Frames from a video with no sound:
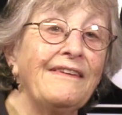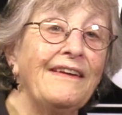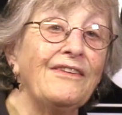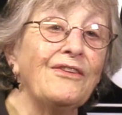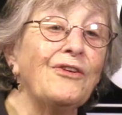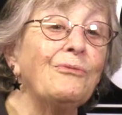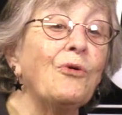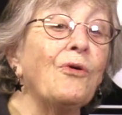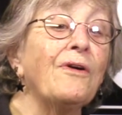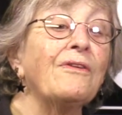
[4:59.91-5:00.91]
and to learn
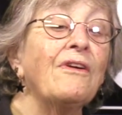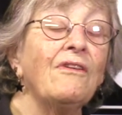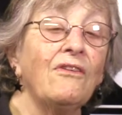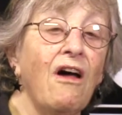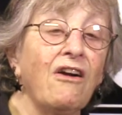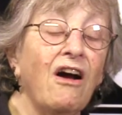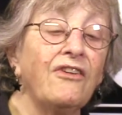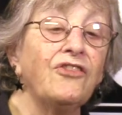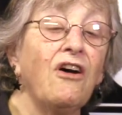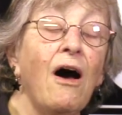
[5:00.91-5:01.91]
more, log
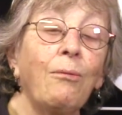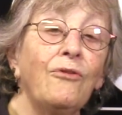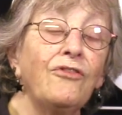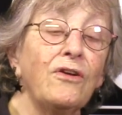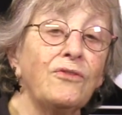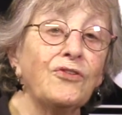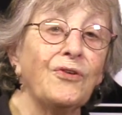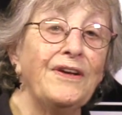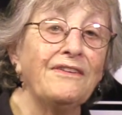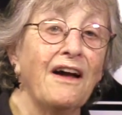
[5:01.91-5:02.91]
on to
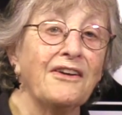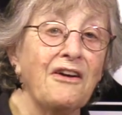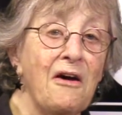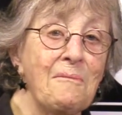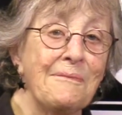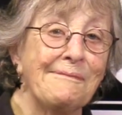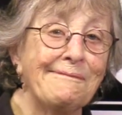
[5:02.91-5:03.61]
auburnsilverscreen.com.